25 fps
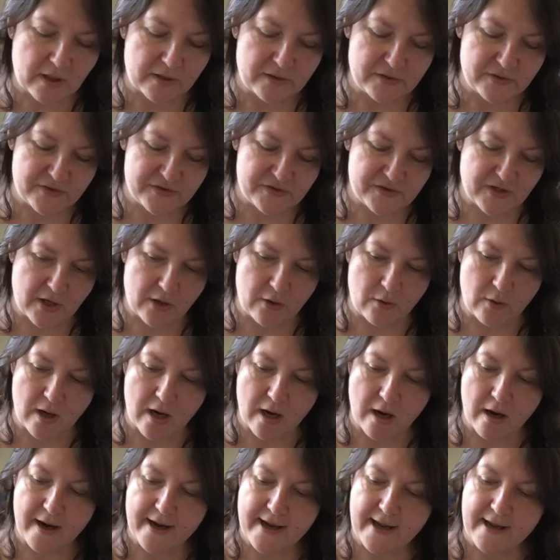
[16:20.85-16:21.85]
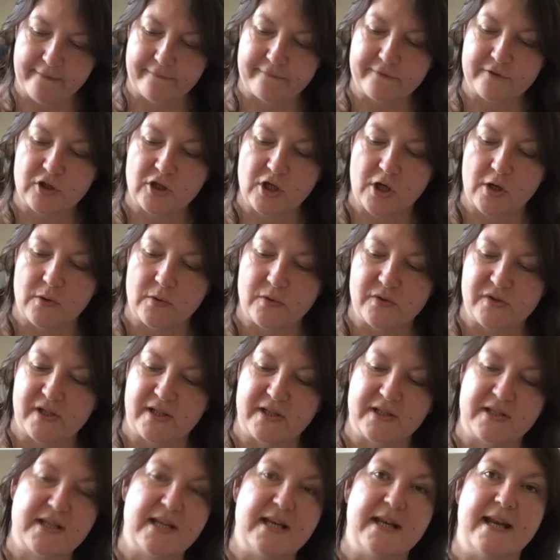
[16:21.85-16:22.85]
So I have
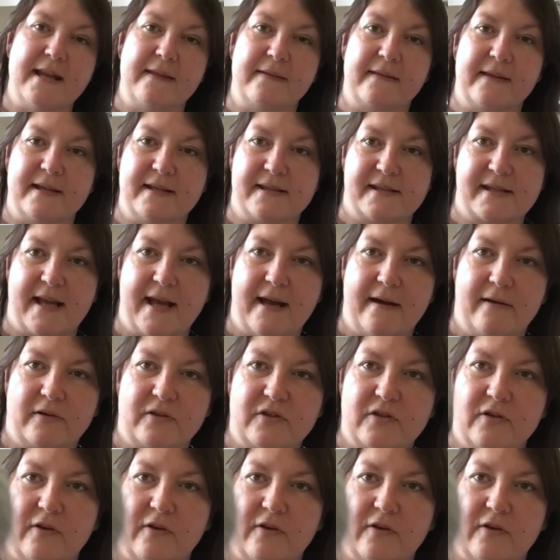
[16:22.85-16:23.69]
chosen to knit this out